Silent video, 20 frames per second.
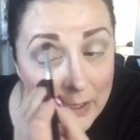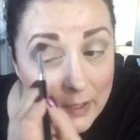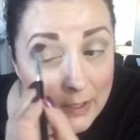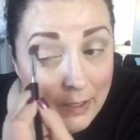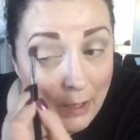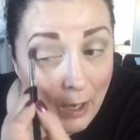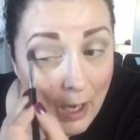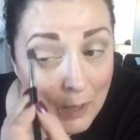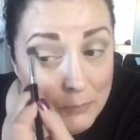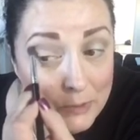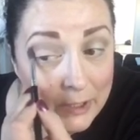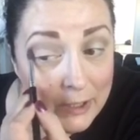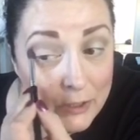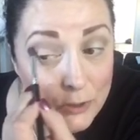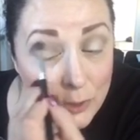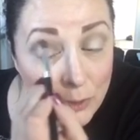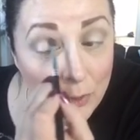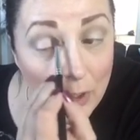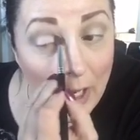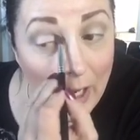Now I'm going to
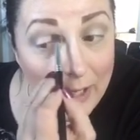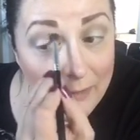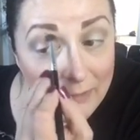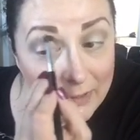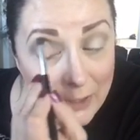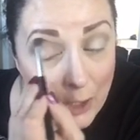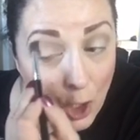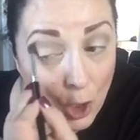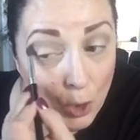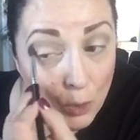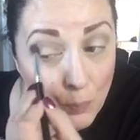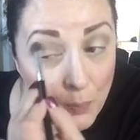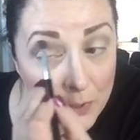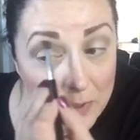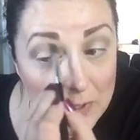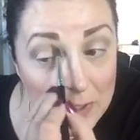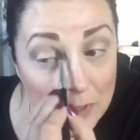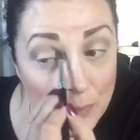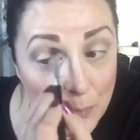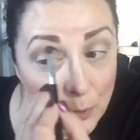do kind of an
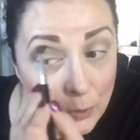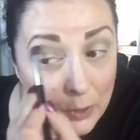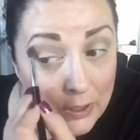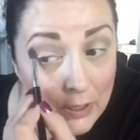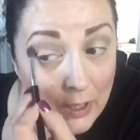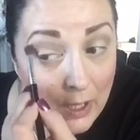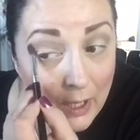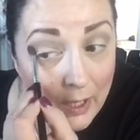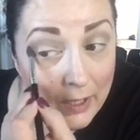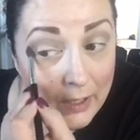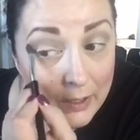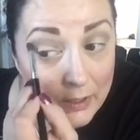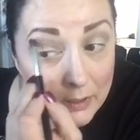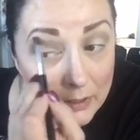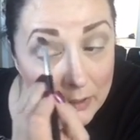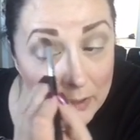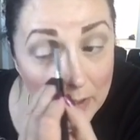open smoky eye,